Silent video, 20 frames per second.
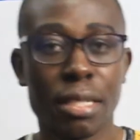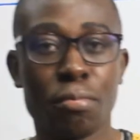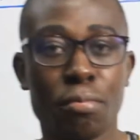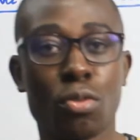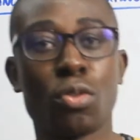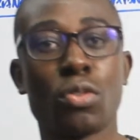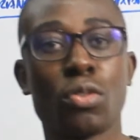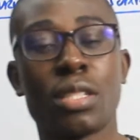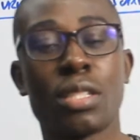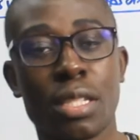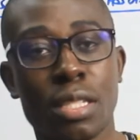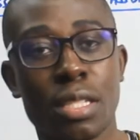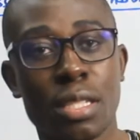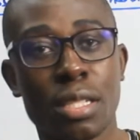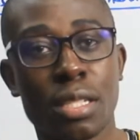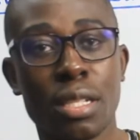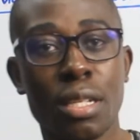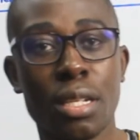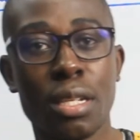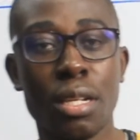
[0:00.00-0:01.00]
process,
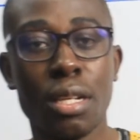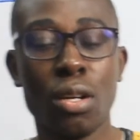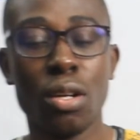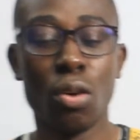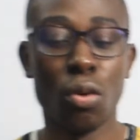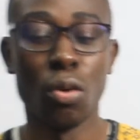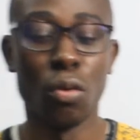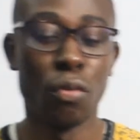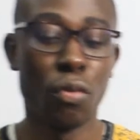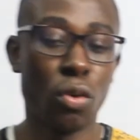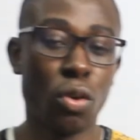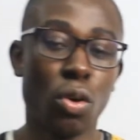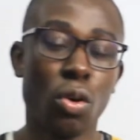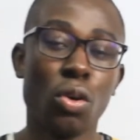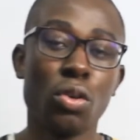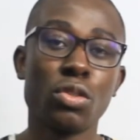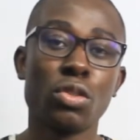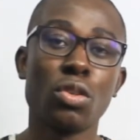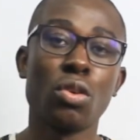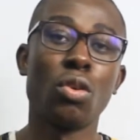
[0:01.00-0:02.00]
of
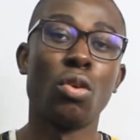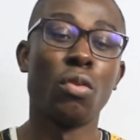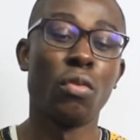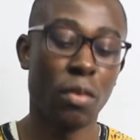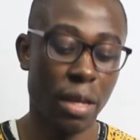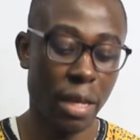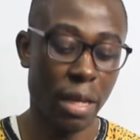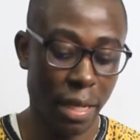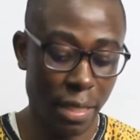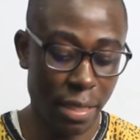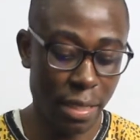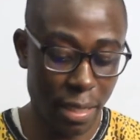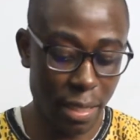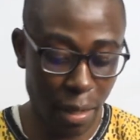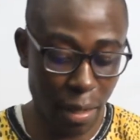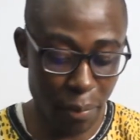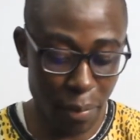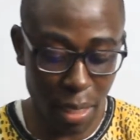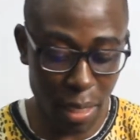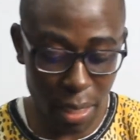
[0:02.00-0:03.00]
course, of
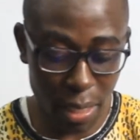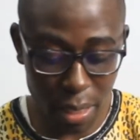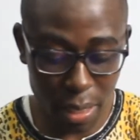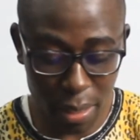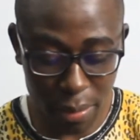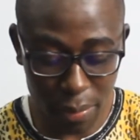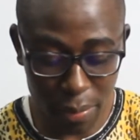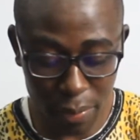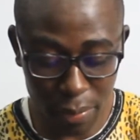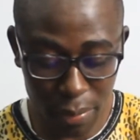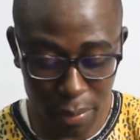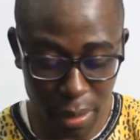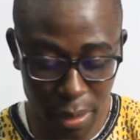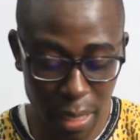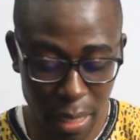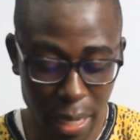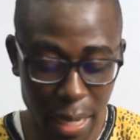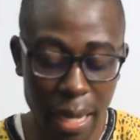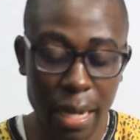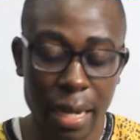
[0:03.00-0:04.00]
examining
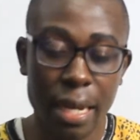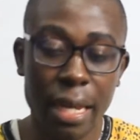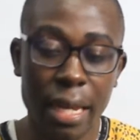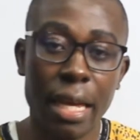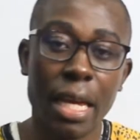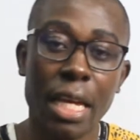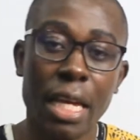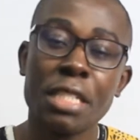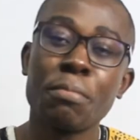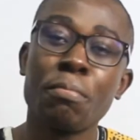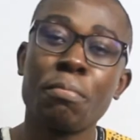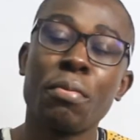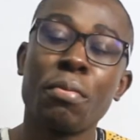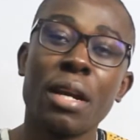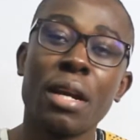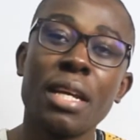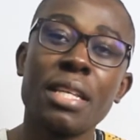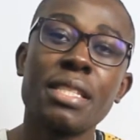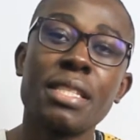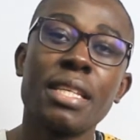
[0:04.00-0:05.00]
and
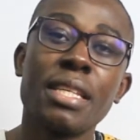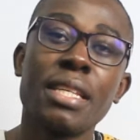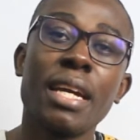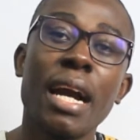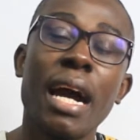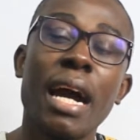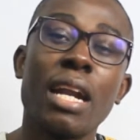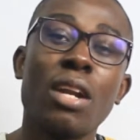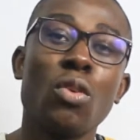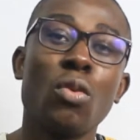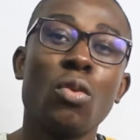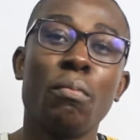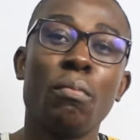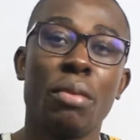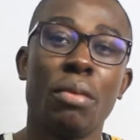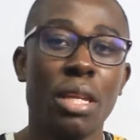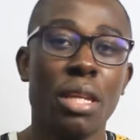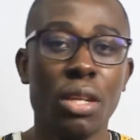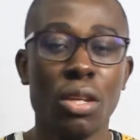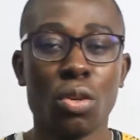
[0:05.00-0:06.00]
expressing an
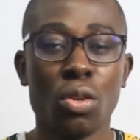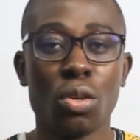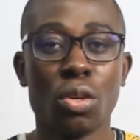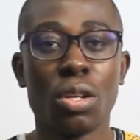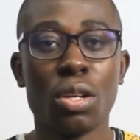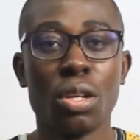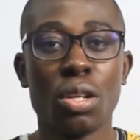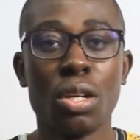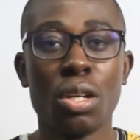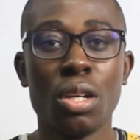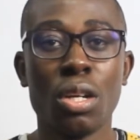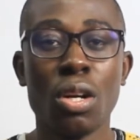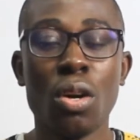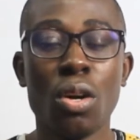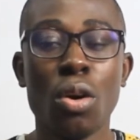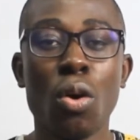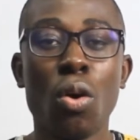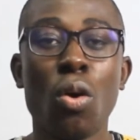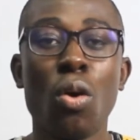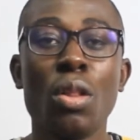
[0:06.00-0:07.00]
opinion
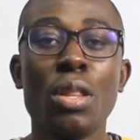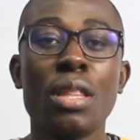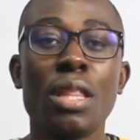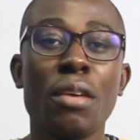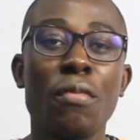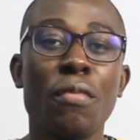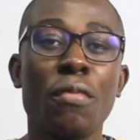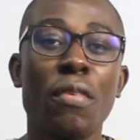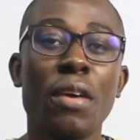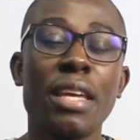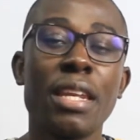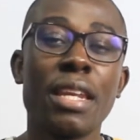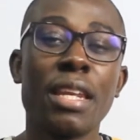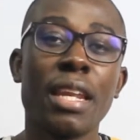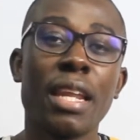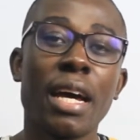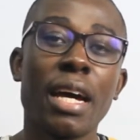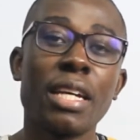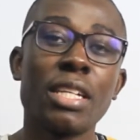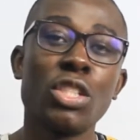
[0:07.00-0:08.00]
on the
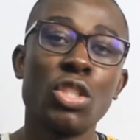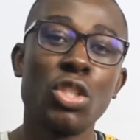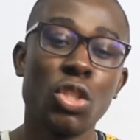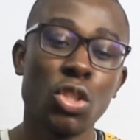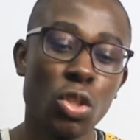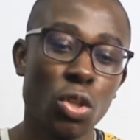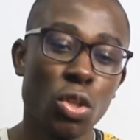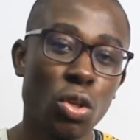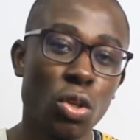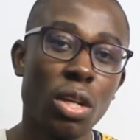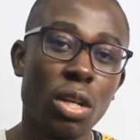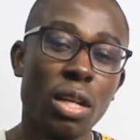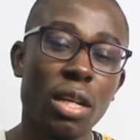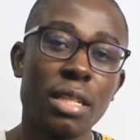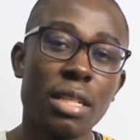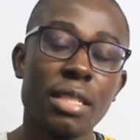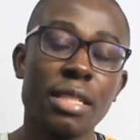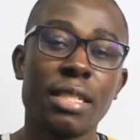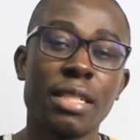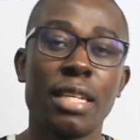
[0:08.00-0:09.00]
financial
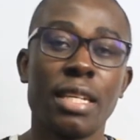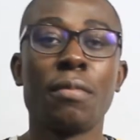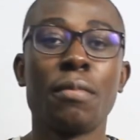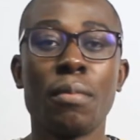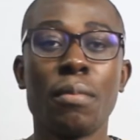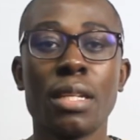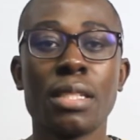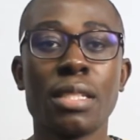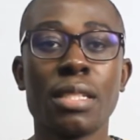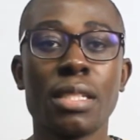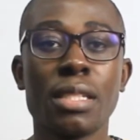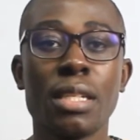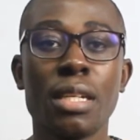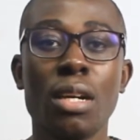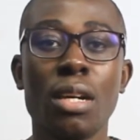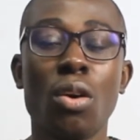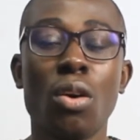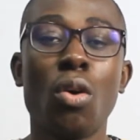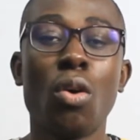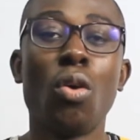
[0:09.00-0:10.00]
statements
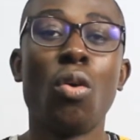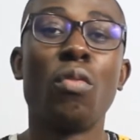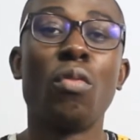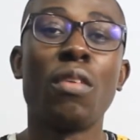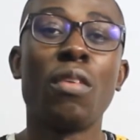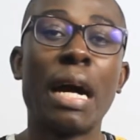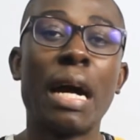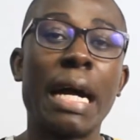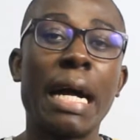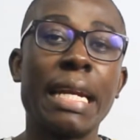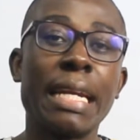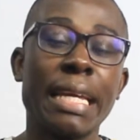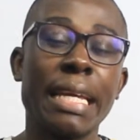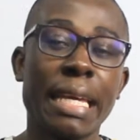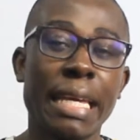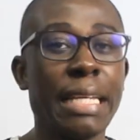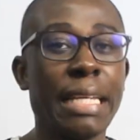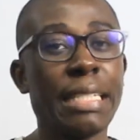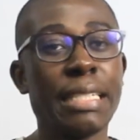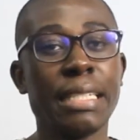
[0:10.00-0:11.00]
of an
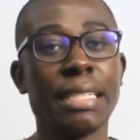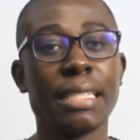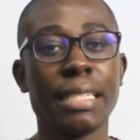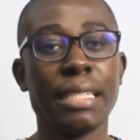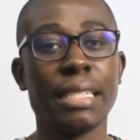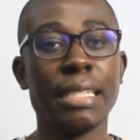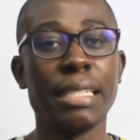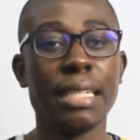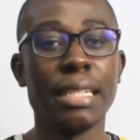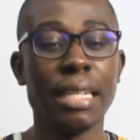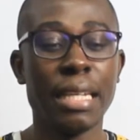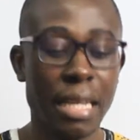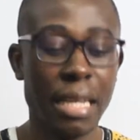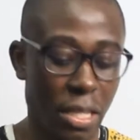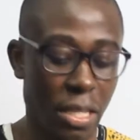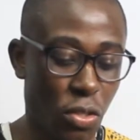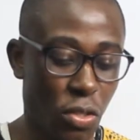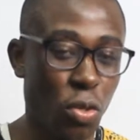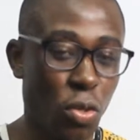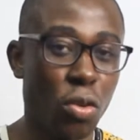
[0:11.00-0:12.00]
entity.
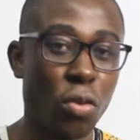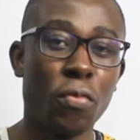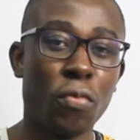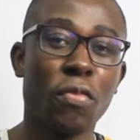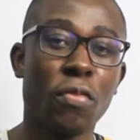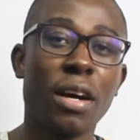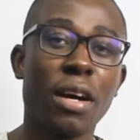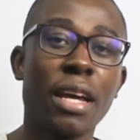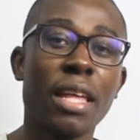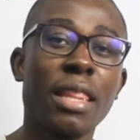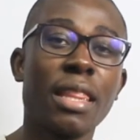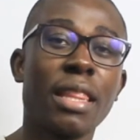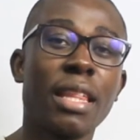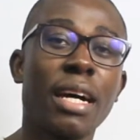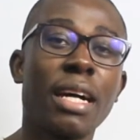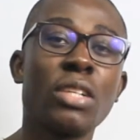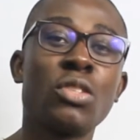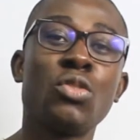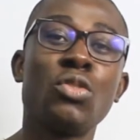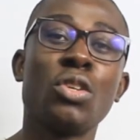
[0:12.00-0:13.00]
So you'll find
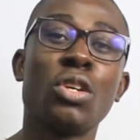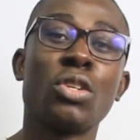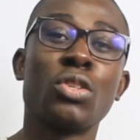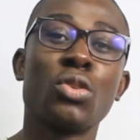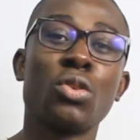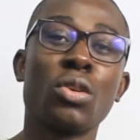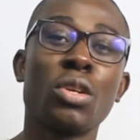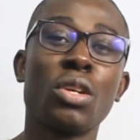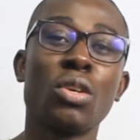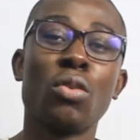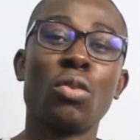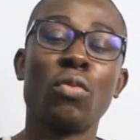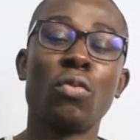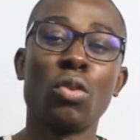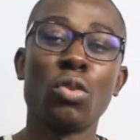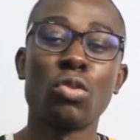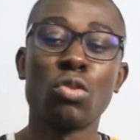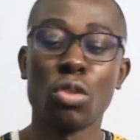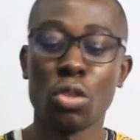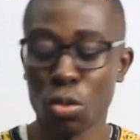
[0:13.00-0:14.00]
that you are talking of what
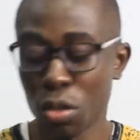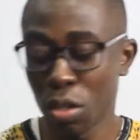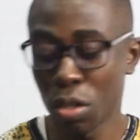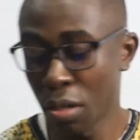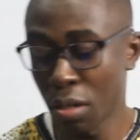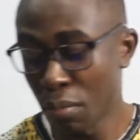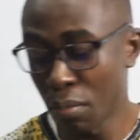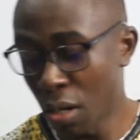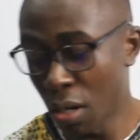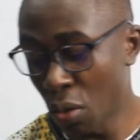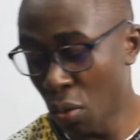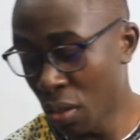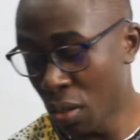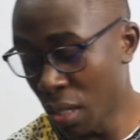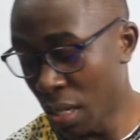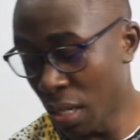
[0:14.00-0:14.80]
you are talking about,